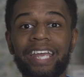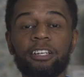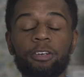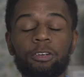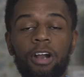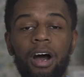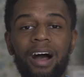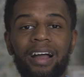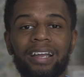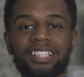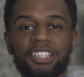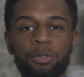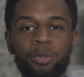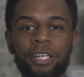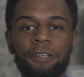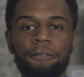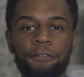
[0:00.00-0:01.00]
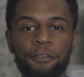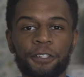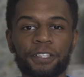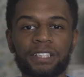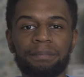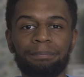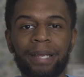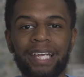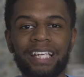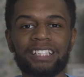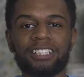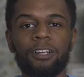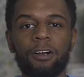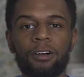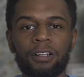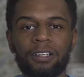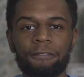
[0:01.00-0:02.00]
And on August twenty-first, based
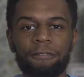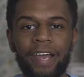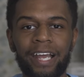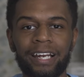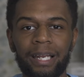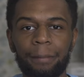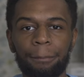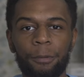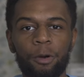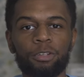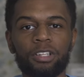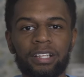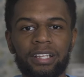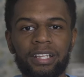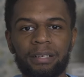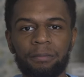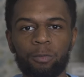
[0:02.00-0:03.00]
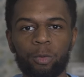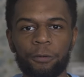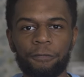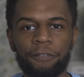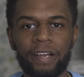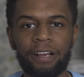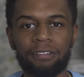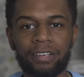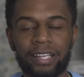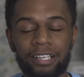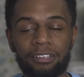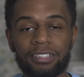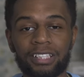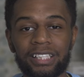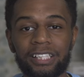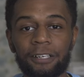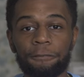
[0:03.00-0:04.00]
on the fact that both of them were found
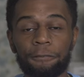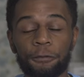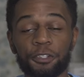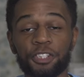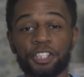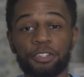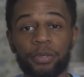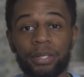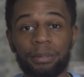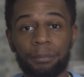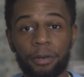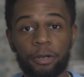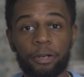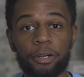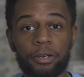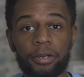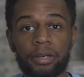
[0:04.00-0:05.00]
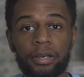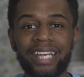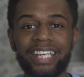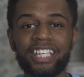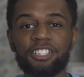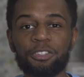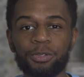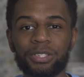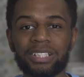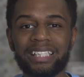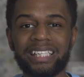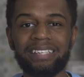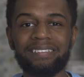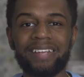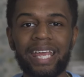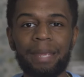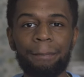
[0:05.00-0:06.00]
guilty of first-degree murder, each
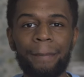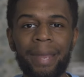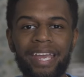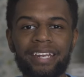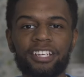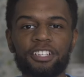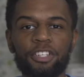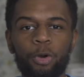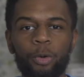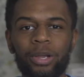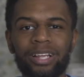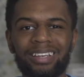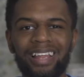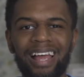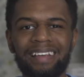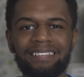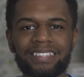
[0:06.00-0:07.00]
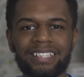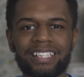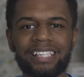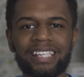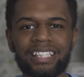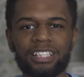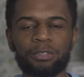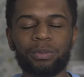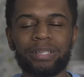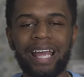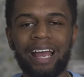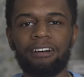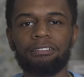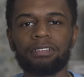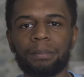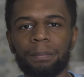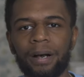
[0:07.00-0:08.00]
received a mandatory life sentence
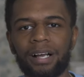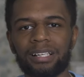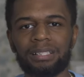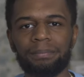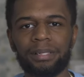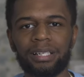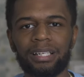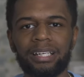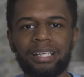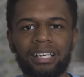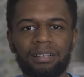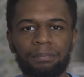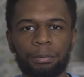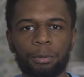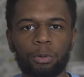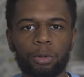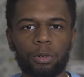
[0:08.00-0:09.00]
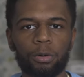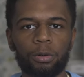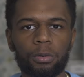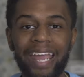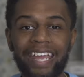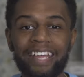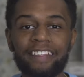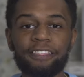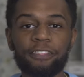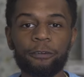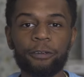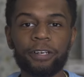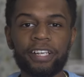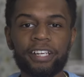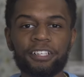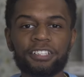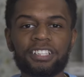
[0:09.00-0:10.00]
without the possibility of parole, and
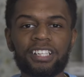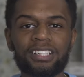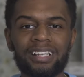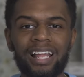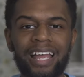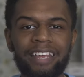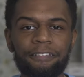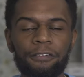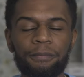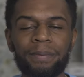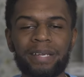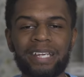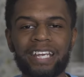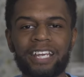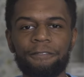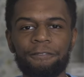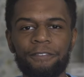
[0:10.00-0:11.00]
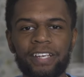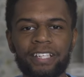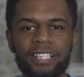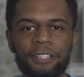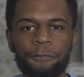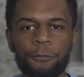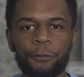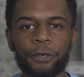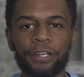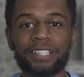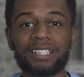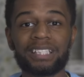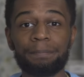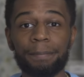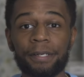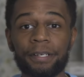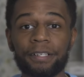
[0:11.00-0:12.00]
thirty years to life for being convicted for
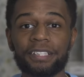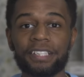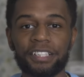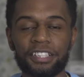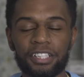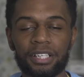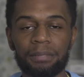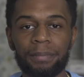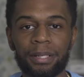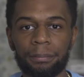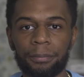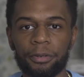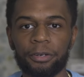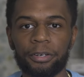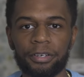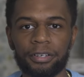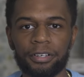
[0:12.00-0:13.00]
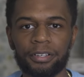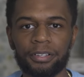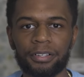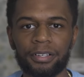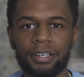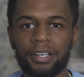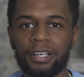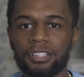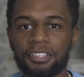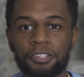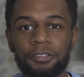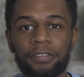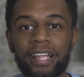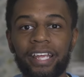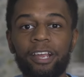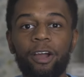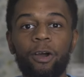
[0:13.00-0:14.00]
conspiracy to commit murder. So
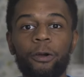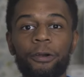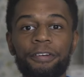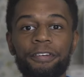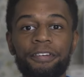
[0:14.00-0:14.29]
they are